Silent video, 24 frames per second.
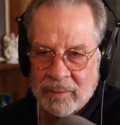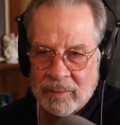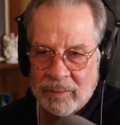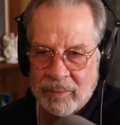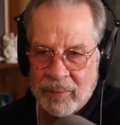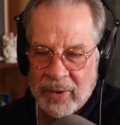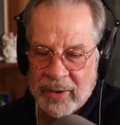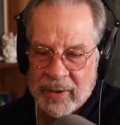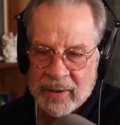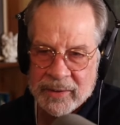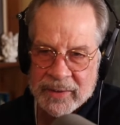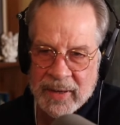
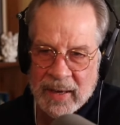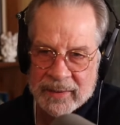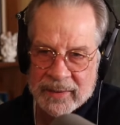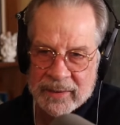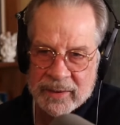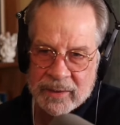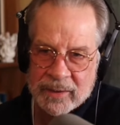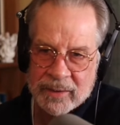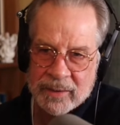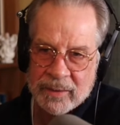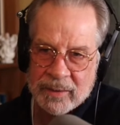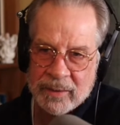Because
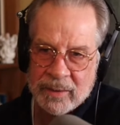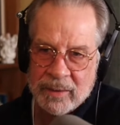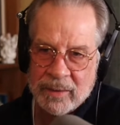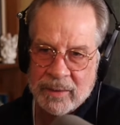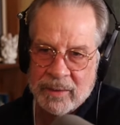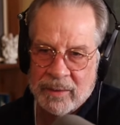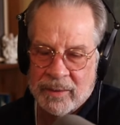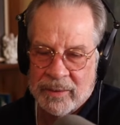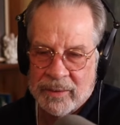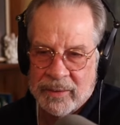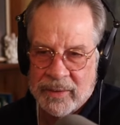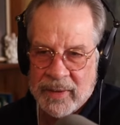that's
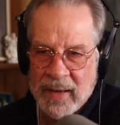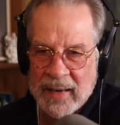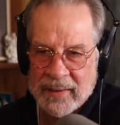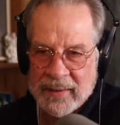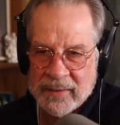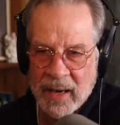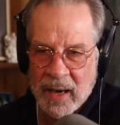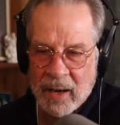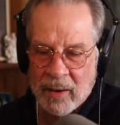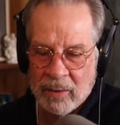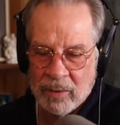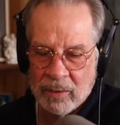
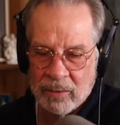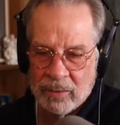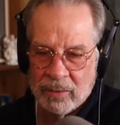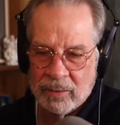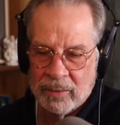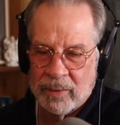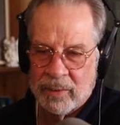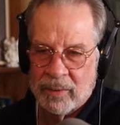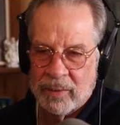how